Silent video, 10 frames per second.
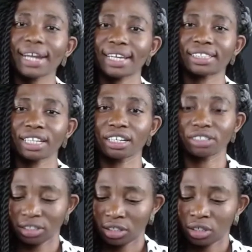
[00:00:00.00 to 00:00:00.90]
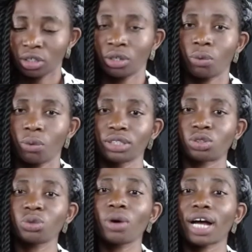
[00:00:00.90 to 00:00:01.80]
when I said when
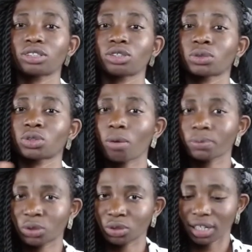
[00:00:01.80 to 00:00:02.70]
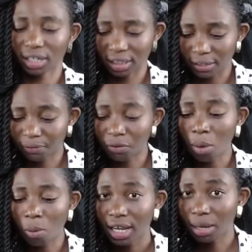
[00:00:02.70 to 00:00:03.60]
two atoms come together, they
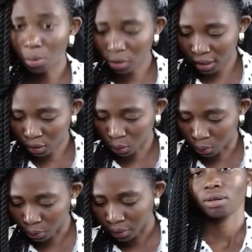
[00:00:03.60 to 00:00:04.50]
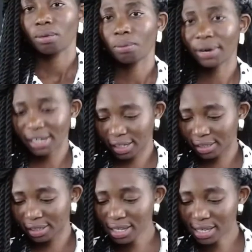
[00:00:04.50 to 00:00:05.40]
form a molecule. But
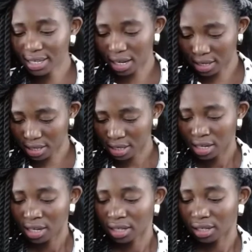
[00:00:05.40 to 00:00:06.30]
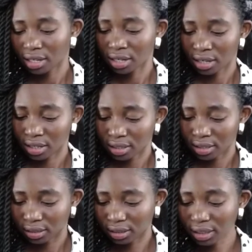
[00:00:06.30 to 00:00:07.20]
in this sense,
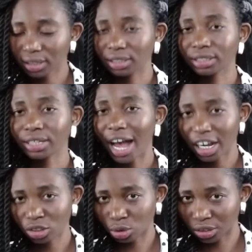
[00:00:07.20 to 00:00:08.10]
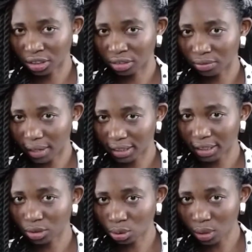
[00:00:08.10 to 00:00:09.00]
this is hydrogen, right?
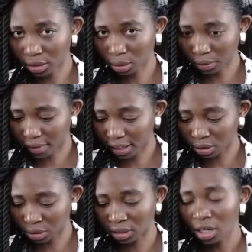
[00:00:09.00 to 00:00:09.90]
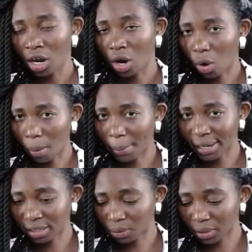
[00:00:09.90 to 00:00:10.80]
Two atoms of hydrogen
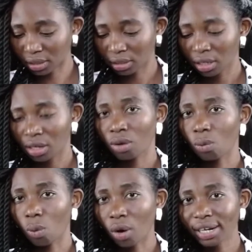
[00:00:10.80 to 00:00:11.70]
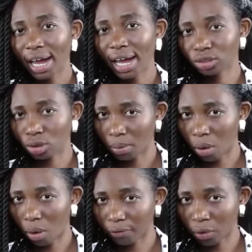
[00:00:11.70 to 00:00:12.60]
combining with one atom
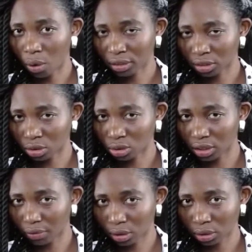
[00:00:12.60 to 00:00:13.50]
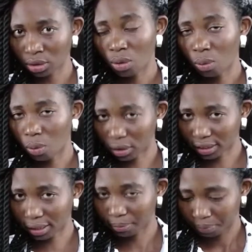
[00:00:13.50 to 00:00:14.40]
of oxygen to give us
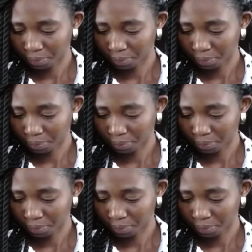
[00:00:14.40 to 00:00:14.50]
water.